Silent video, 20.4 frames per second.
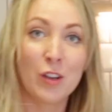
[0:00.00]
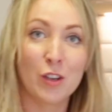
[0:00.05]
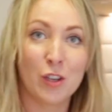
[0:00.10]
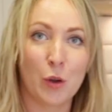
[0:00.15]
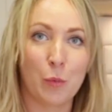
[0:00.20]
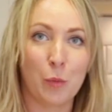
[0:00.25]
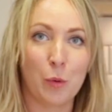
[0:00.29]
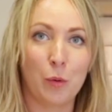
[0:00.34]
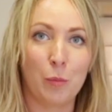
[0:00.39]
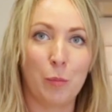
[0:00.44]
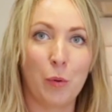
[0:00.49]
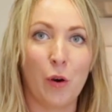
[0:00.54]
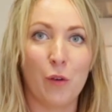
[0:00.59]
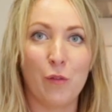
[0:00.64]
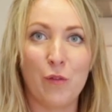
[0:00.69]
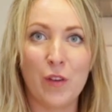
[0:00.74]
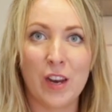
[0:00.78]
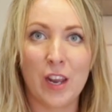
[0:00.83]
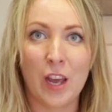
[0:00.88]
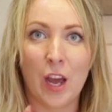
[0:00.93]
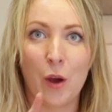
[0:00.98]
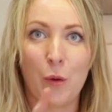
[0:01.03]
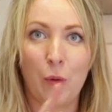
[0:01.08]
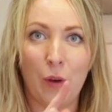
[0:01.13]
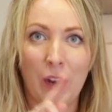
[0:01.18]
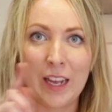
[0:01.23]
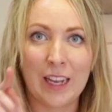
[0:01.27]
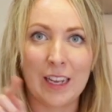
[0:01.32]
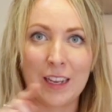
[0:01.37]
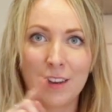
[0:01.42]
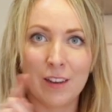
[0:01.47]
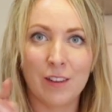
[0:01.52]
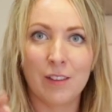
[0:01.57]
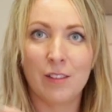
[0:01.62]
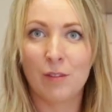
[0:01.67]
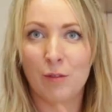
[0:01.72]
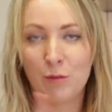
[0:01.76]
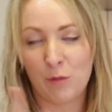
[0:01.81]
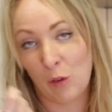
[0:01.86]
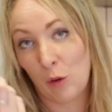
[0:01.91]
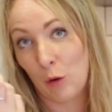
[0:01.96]
So we'll put a video link
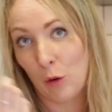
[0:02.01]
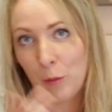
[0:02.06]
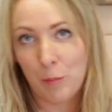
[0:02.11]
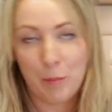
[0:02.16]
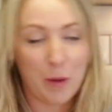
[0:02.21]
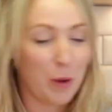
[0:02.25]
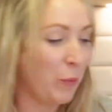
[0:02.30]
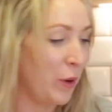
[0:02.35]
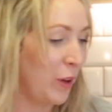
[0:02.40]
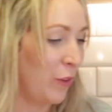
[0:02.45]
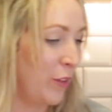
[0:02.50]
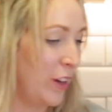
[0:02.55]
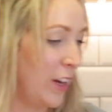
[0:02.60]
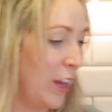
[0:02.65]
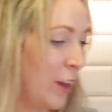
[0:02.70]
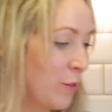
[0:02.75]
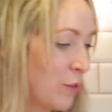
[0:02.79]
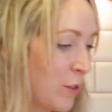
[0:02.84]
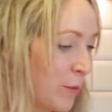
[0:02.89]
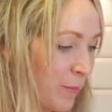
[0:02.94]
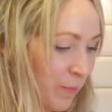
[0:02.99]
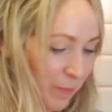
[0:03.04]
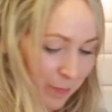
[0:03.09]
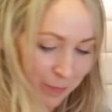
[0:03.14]
for pinwheel videos.